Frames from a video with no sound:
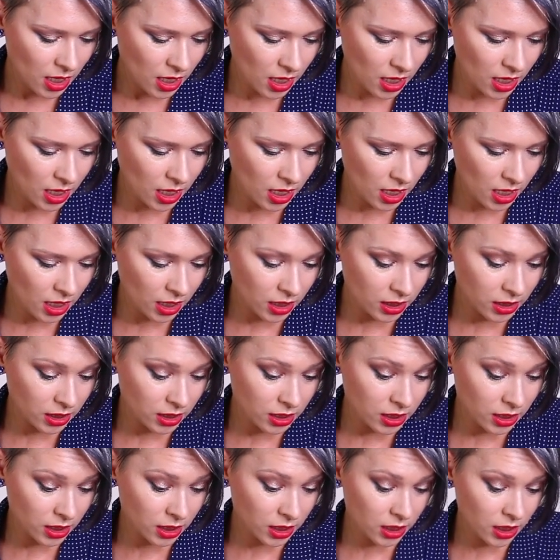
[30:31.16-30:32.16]

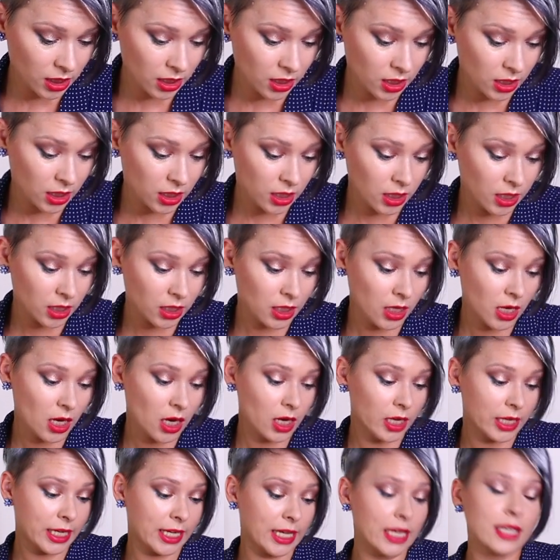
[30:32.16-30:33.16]
And uh,
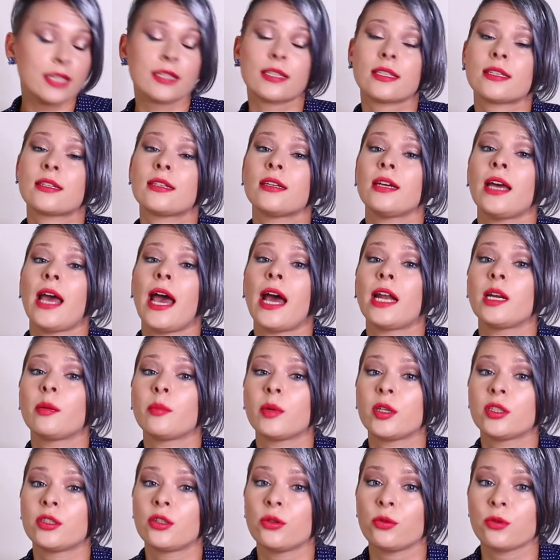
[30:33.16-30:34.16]
Arquiste
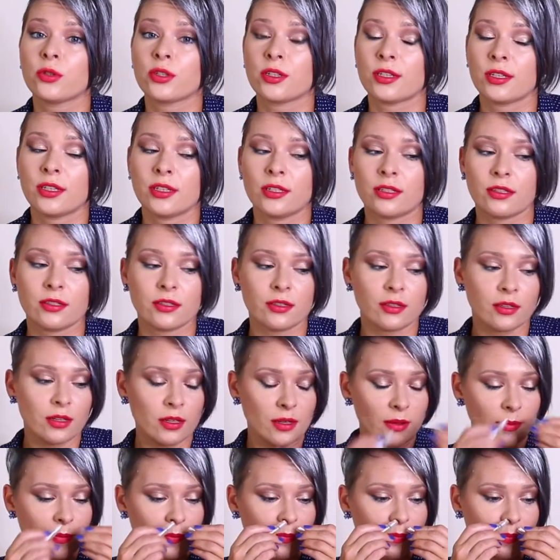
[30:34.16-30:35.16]
Anima Dulcis,
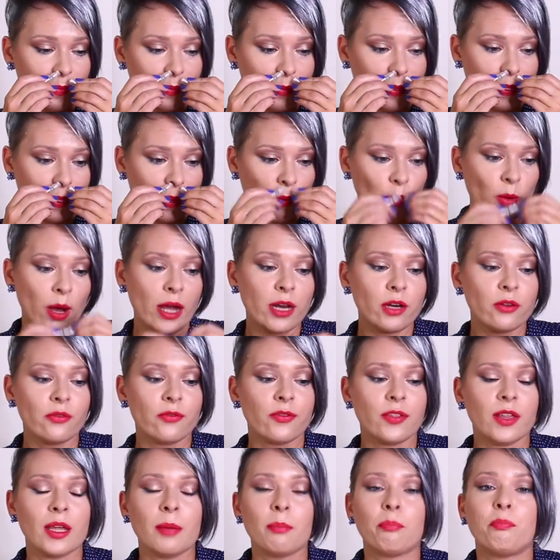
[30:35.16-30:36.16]
one
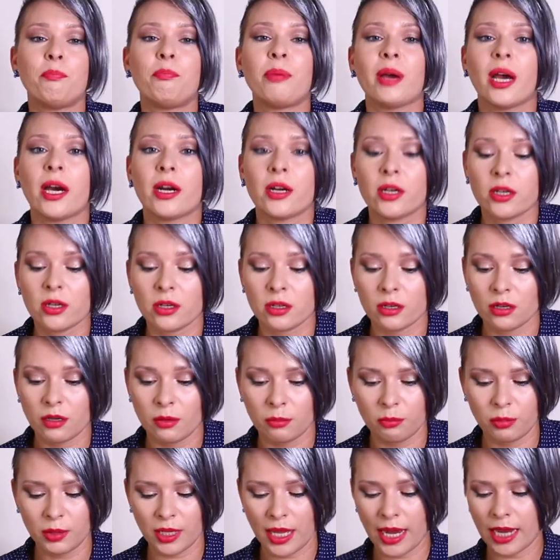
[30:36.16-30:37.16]
of the better
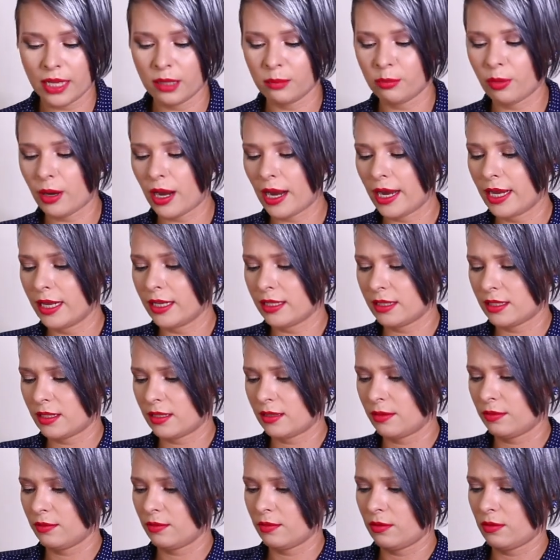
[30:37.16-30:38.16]
blind
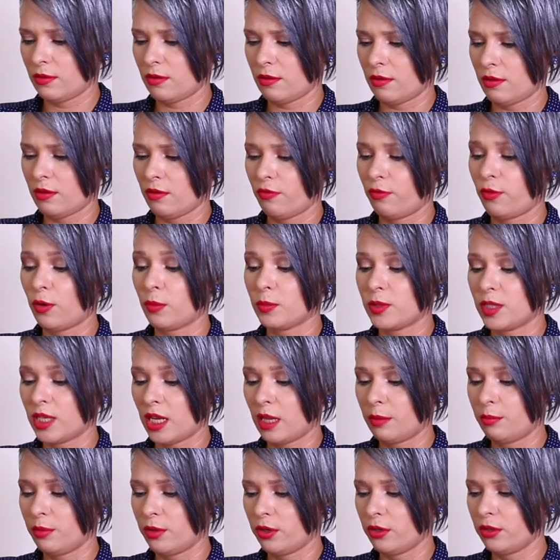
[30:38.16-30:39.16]
buys from
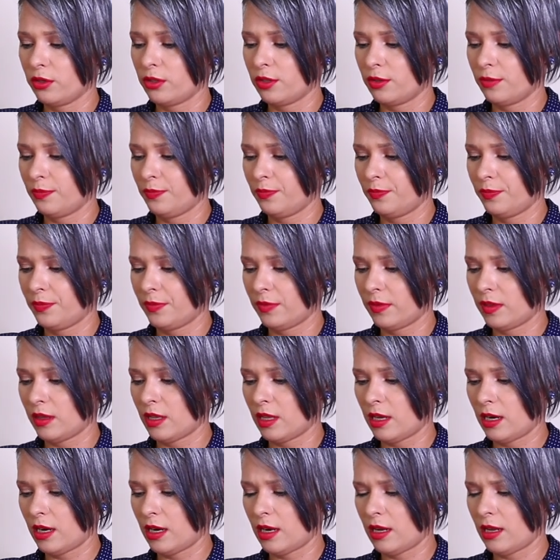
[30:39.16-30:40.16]
ScentBird
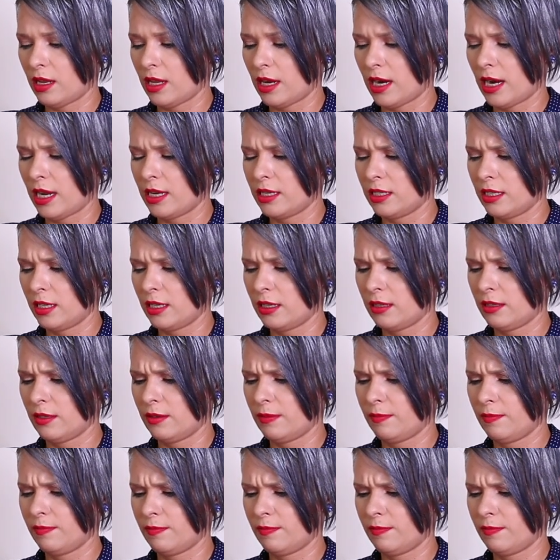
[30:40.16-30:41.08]
that, that I did.